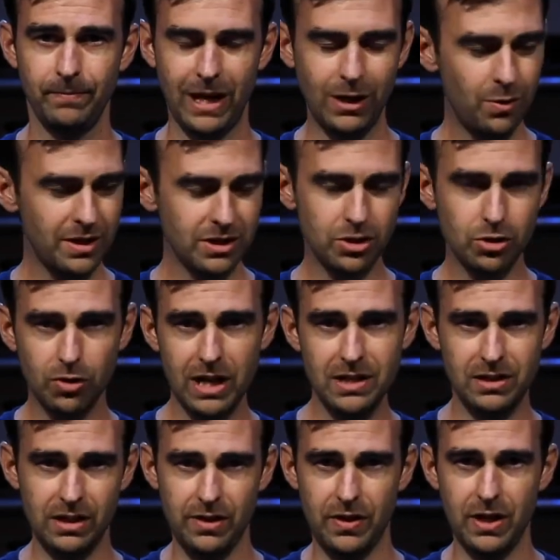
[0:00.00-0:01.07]
I know that's
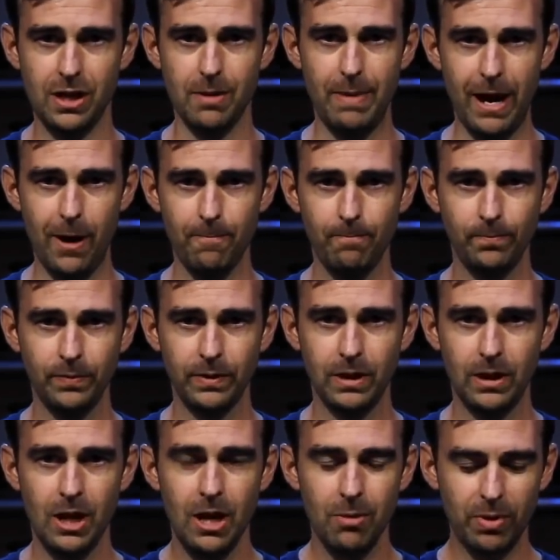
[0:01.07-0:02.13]
crazy to think about,
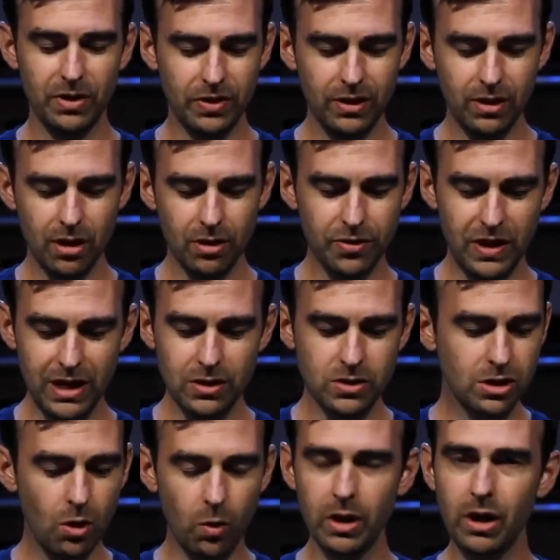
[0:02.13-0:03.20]
but there are
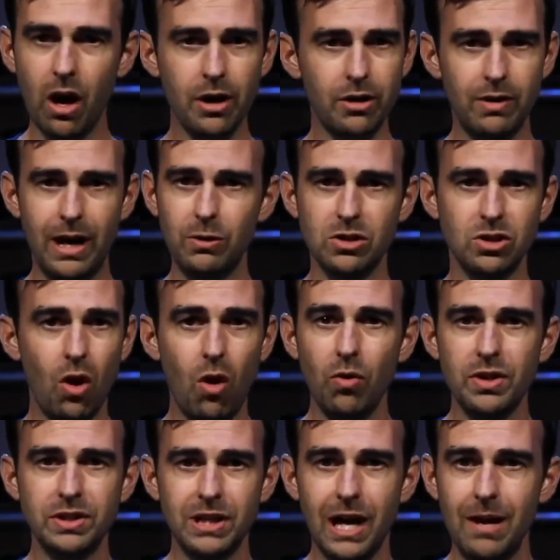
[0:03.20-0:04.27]
things going on around us
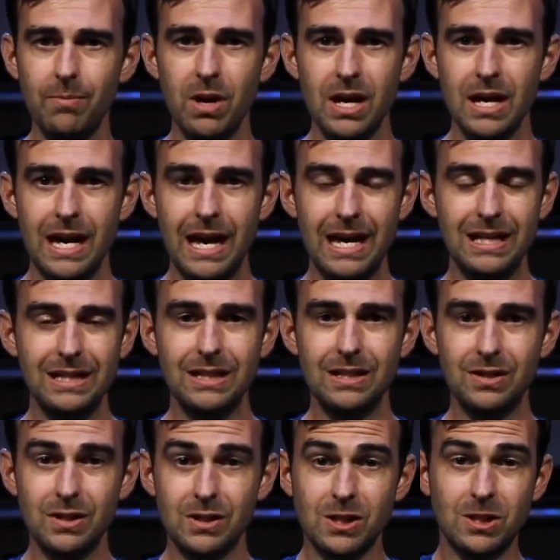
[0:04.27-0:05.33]
all the time in
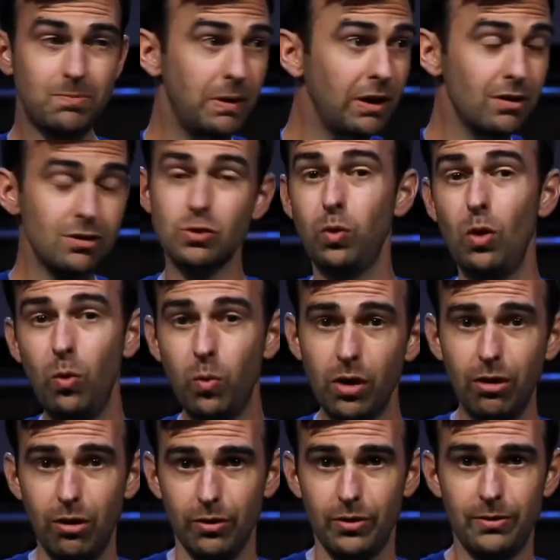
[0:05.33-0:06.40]
the spiritual
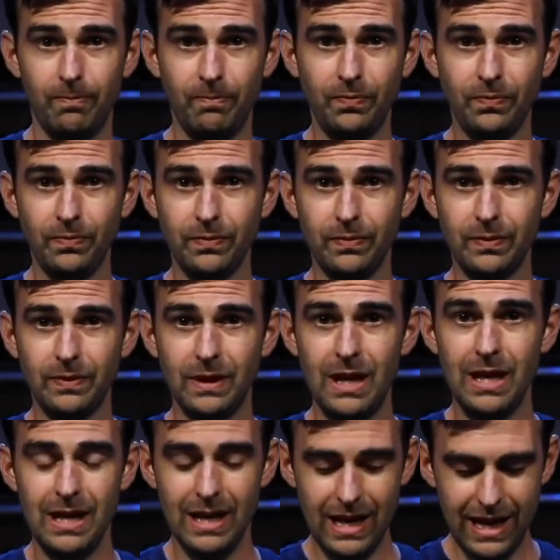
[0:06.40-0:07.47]
world.
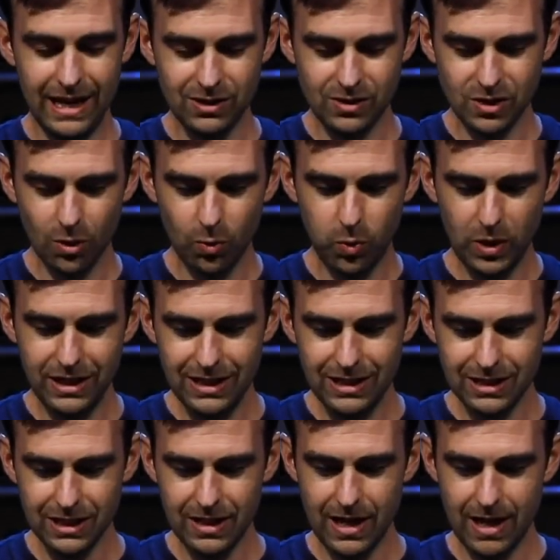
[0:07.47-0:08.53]
And so we
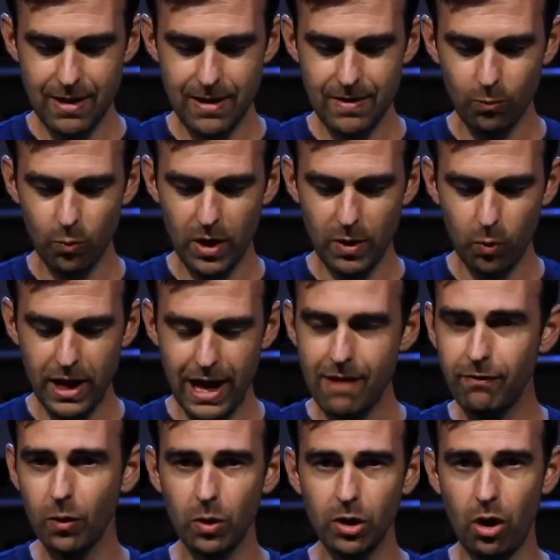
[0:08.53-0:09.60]
need to,
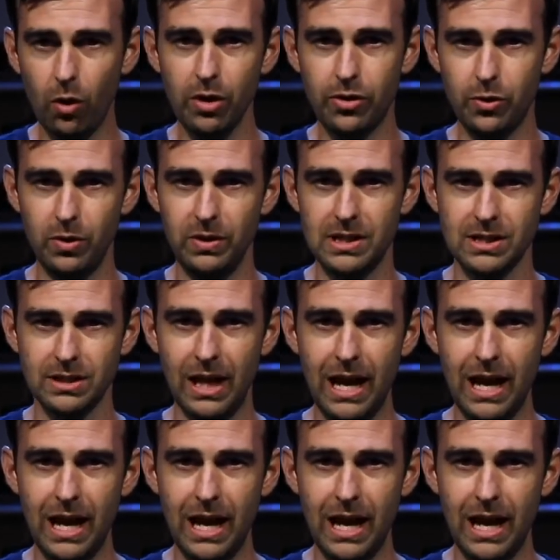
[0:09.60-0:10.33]
whatever we're going through in this